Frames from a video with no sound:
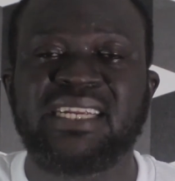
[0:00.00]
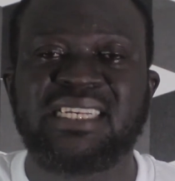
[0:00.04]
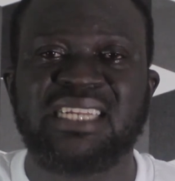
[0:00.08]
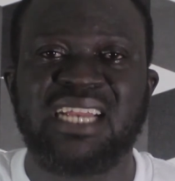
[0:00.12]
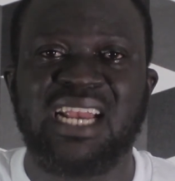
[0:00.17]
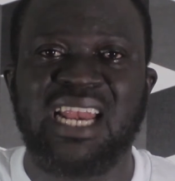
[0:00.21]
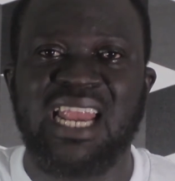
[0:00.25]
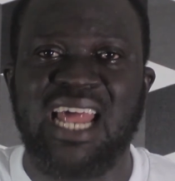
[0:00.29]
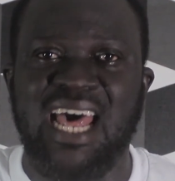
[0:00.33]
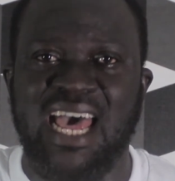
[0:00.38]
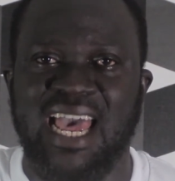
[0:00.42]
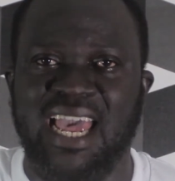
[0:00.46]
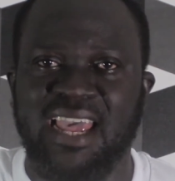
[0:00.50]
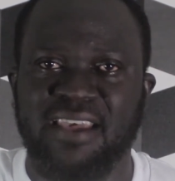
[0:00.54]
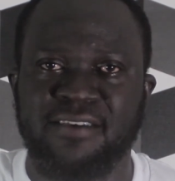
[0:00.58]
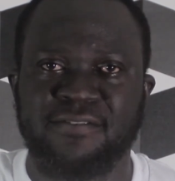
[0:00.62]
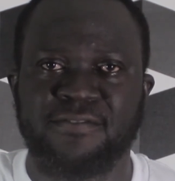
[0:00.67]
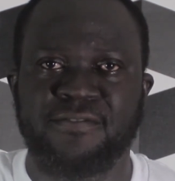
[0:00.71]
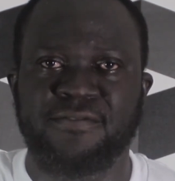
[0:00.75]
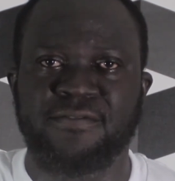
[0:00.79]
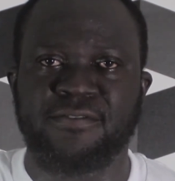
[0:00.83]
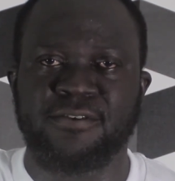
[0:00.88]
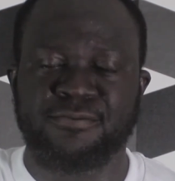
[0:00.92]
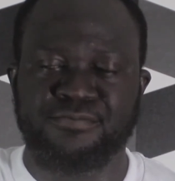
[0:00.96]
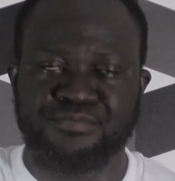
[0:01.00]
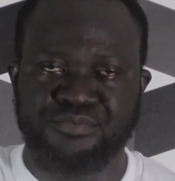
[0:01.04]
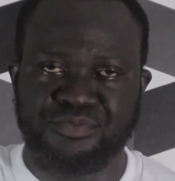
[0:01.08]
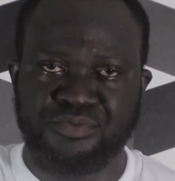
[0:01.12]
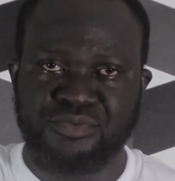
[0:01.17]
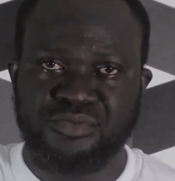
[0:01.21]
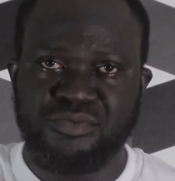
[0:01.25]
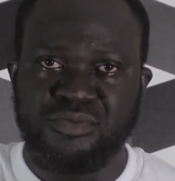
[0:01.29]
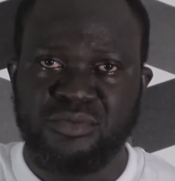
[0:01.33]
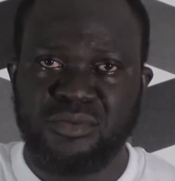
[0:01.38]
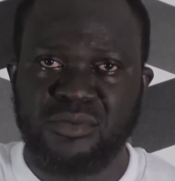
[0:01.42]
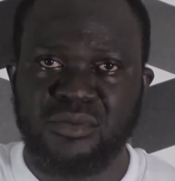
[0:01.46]
life
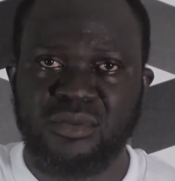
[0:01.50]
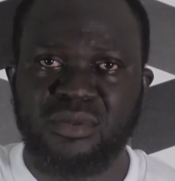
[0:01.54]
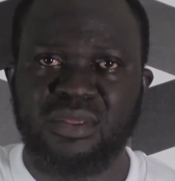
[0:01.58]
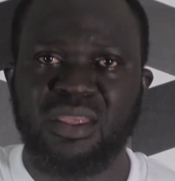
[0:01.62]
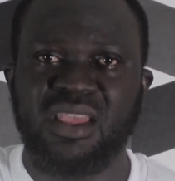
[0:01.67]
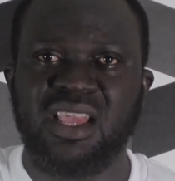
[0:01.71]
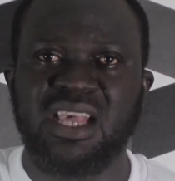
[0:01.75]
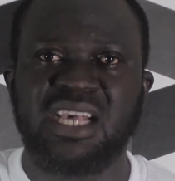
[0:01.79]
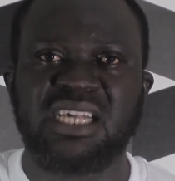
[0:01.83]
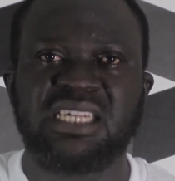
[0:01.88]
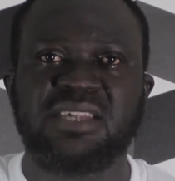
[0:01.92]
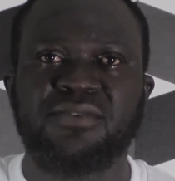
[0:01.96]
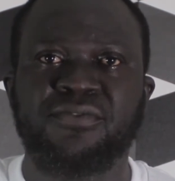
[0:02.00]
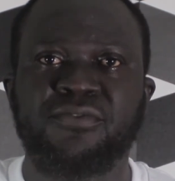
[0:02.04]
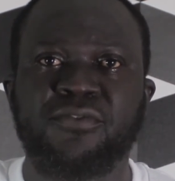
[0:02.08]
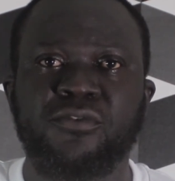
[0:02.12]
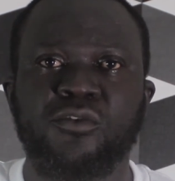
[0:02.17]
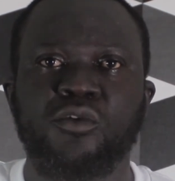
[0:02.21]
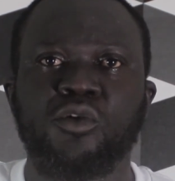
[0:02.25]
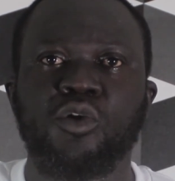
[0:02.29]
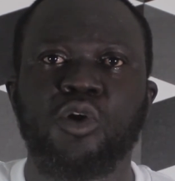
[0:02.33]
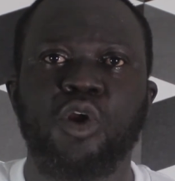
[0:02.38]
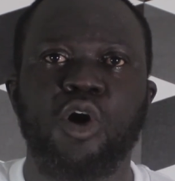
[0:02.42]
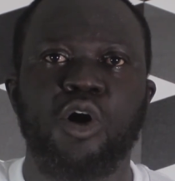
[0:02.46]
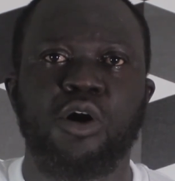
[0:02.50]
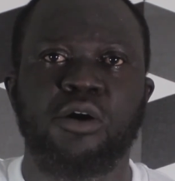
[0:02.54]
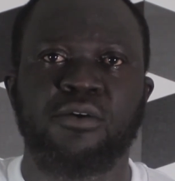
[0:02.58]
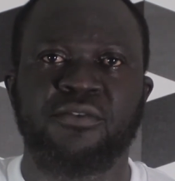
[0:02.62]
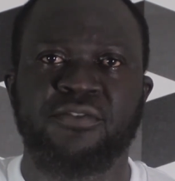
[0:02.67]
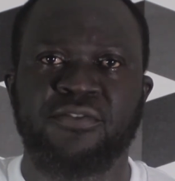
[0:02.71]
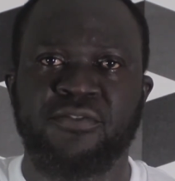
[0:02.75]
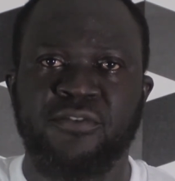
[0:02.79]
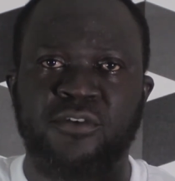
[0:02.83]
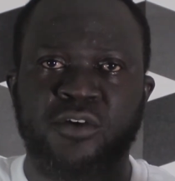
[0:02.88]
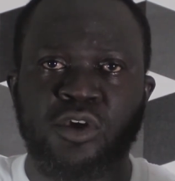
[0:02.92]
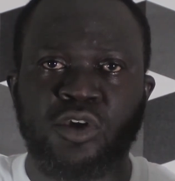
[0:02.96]
is full
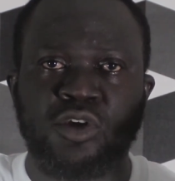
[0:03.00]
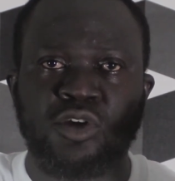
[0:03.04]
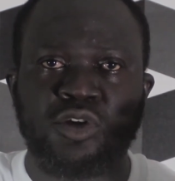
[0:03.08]
of